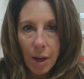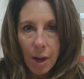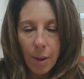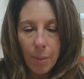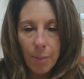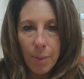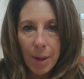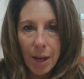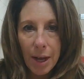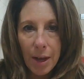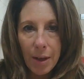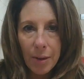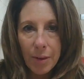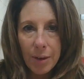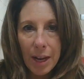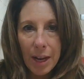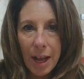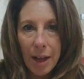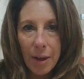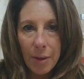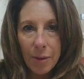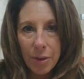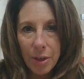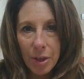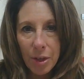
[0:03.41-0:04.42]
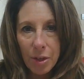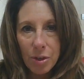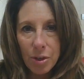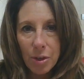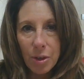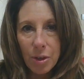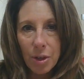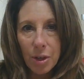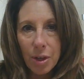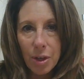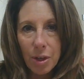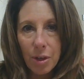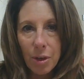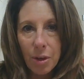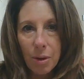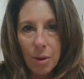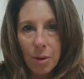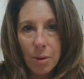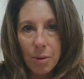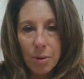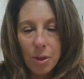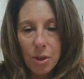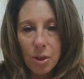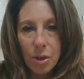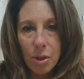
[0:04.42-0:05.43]
about how things are going to
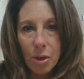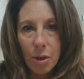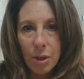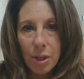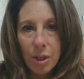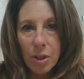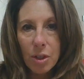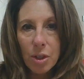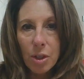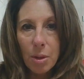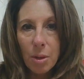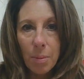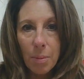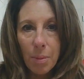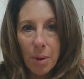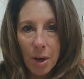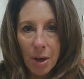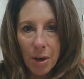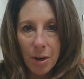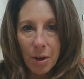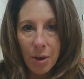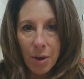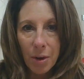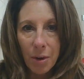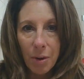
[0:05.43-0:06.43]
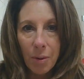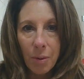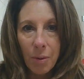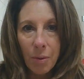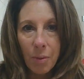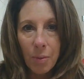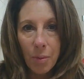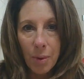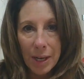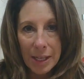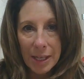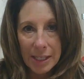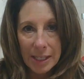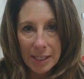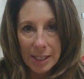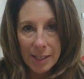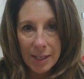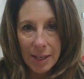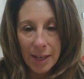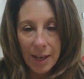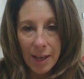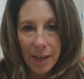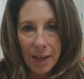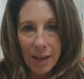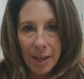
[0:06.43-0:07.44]
go starting tomorrow,
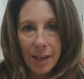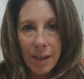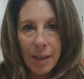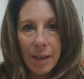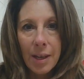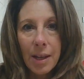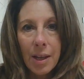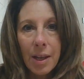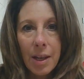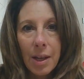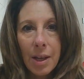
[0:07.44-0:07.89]
Wednesday,